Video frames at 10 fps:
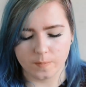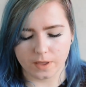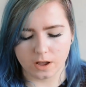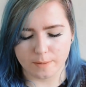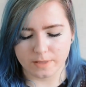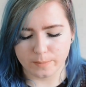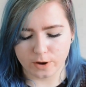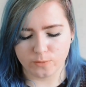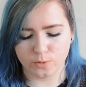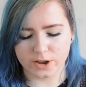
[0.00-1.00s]
They're
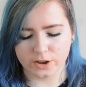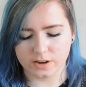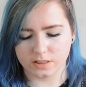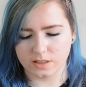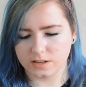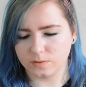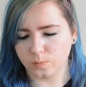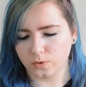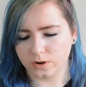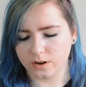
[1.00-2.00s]
both pretty good.
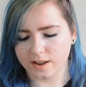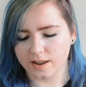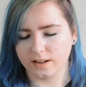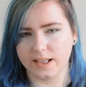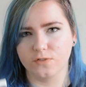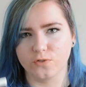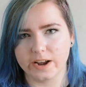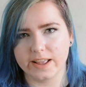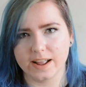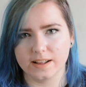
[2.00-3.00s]
This one like
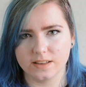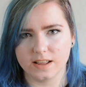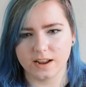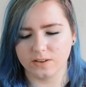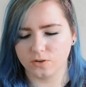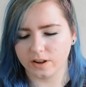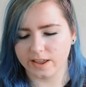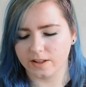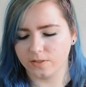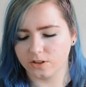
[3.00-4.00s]
really gets in there. It's got
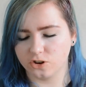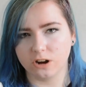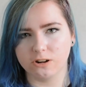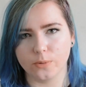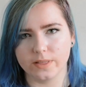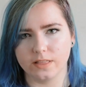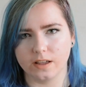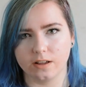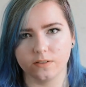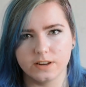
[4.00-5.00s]
like the charcoal in
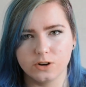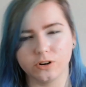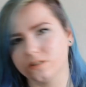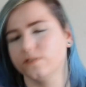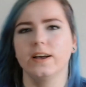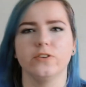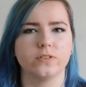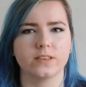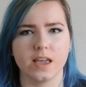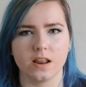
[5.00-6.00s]
there, detoxifies your
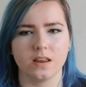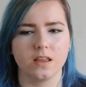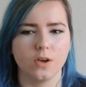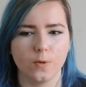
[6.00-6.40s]
skin.